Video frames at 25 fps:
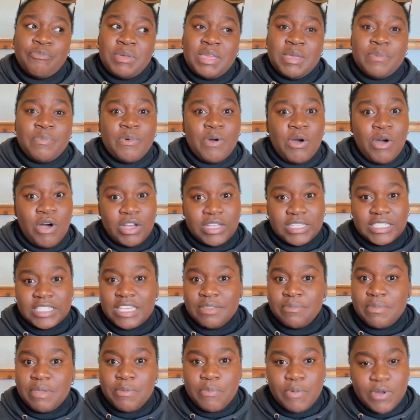people
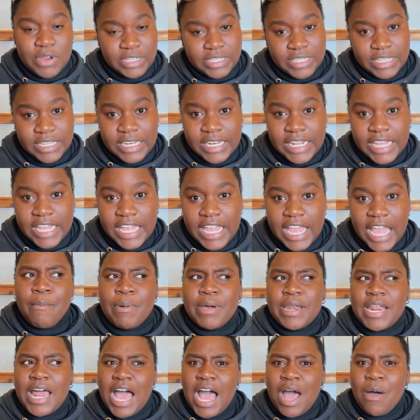asking me personally
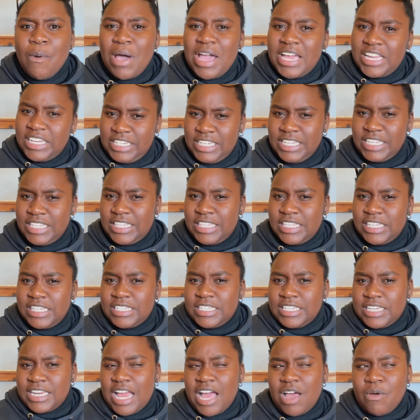about how I did
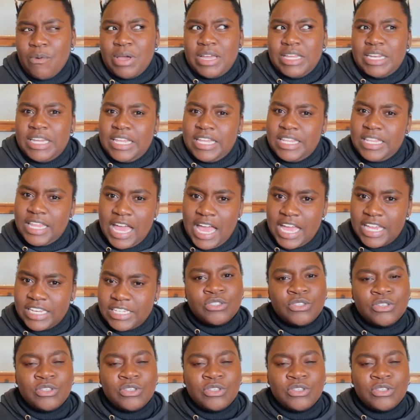this and how I did that.